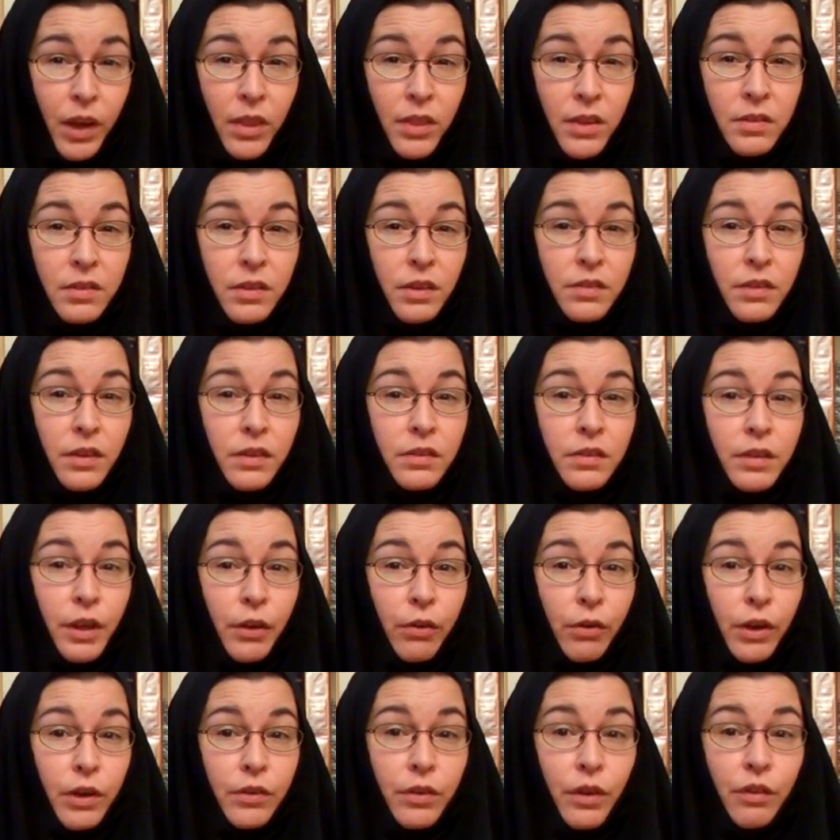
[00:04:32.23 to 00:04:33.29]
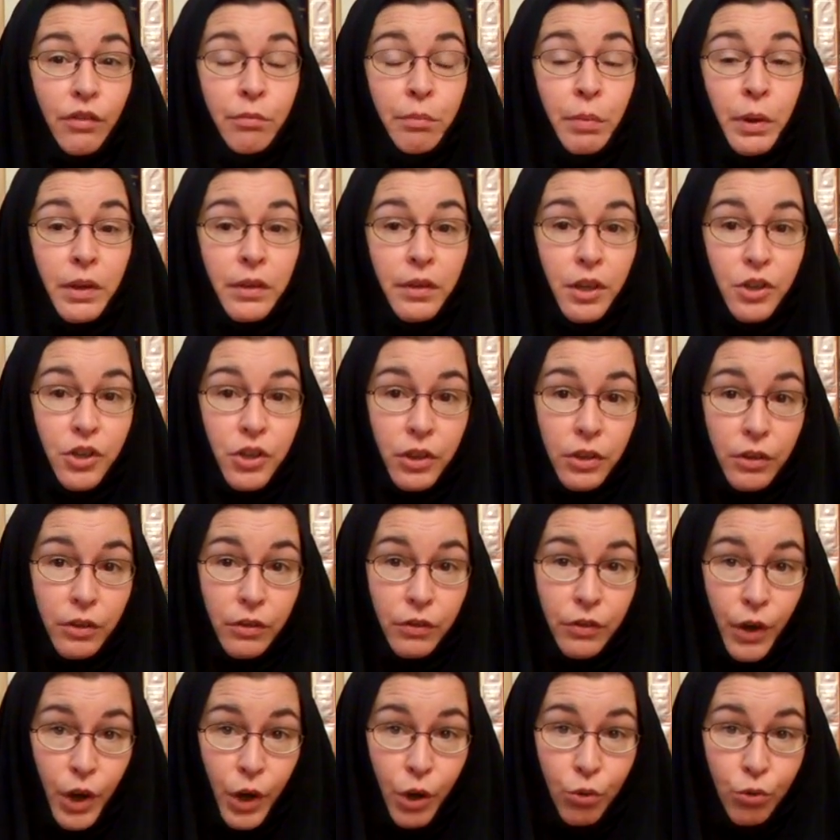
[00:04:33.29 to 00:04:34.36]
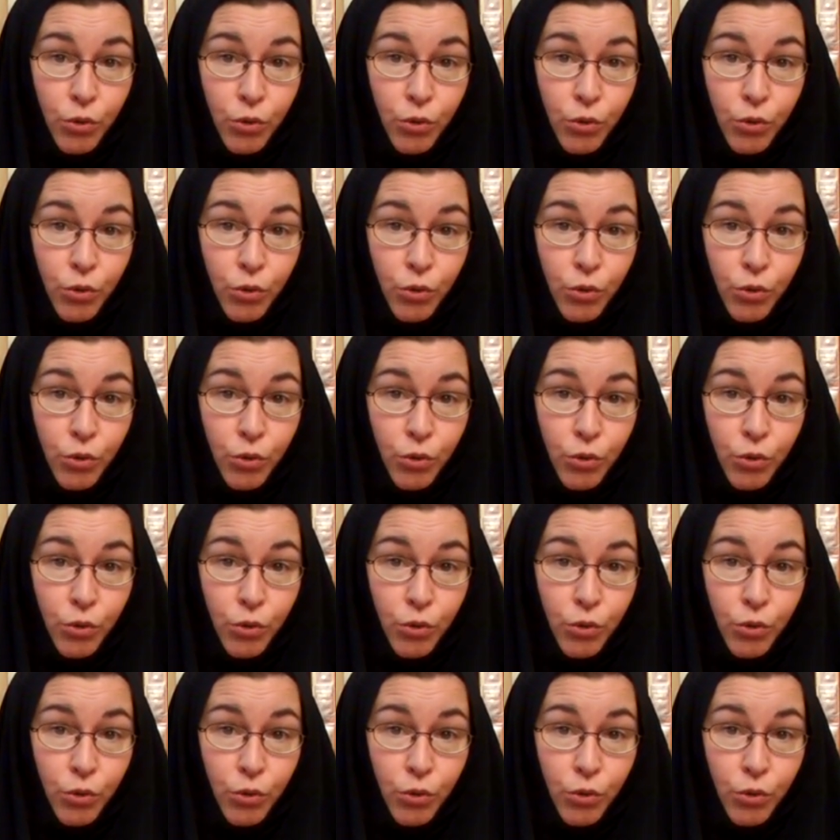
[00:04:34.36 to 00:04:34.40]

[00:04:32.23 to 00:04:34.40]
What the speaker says: This is a series of petitions